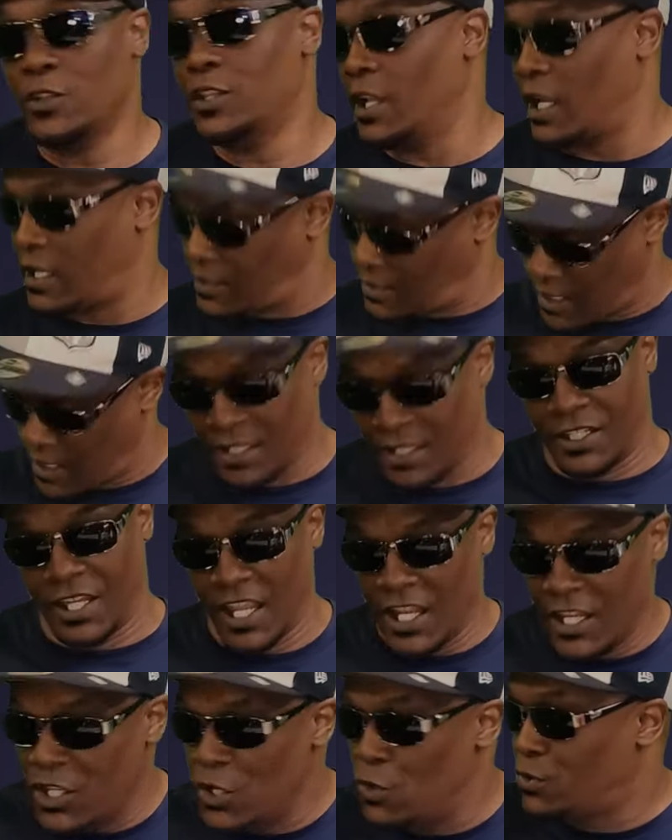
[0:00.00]
you
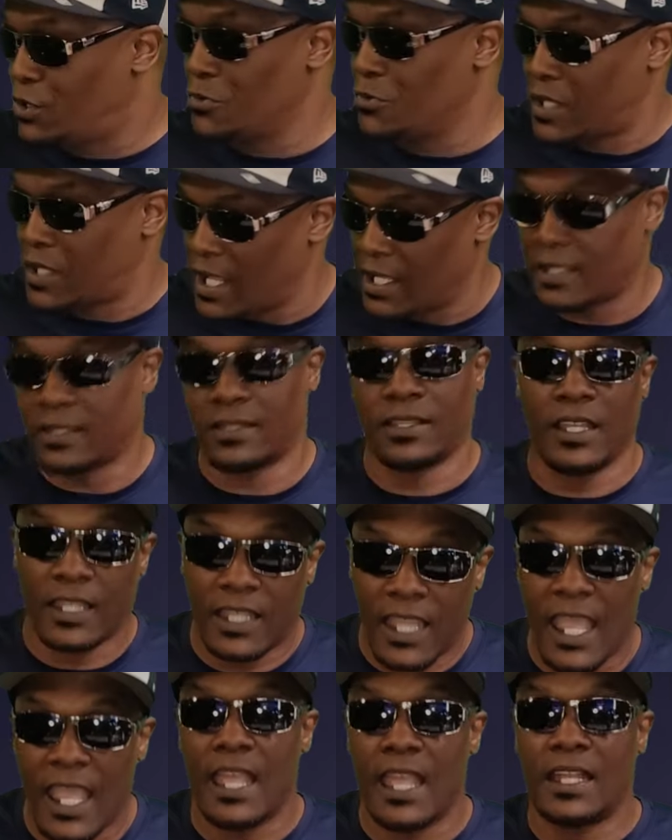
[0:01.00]
continue to kick the
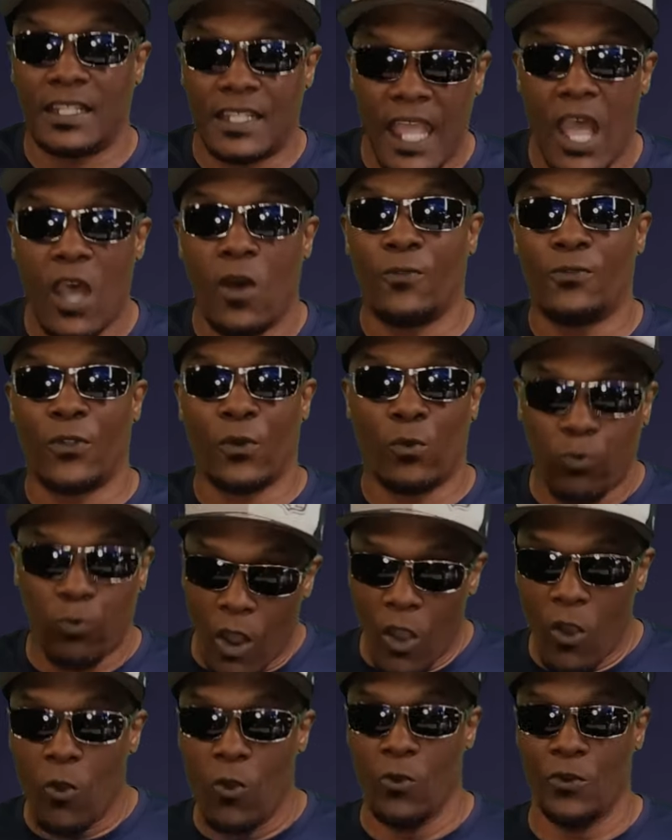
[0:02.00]
can down the
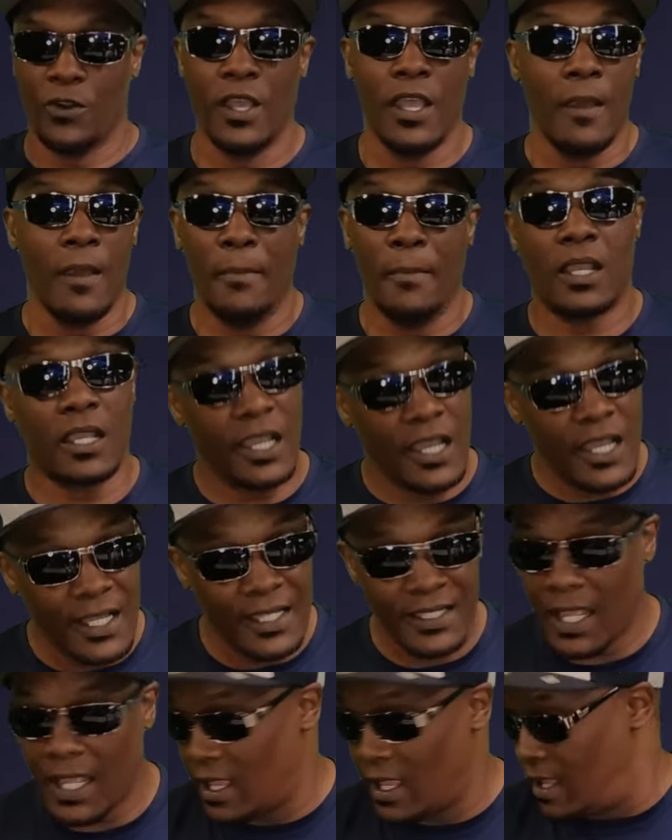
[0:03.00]
road
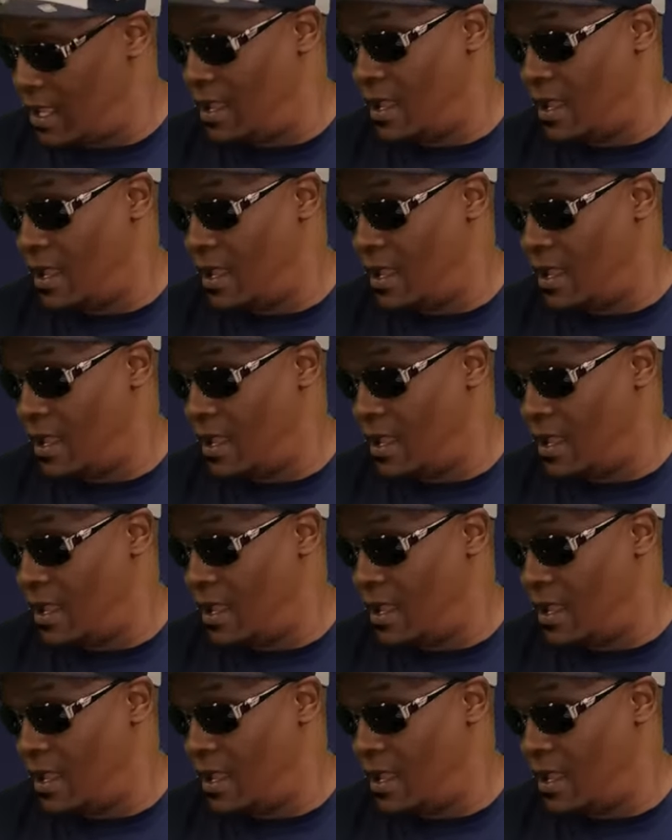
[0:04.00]
because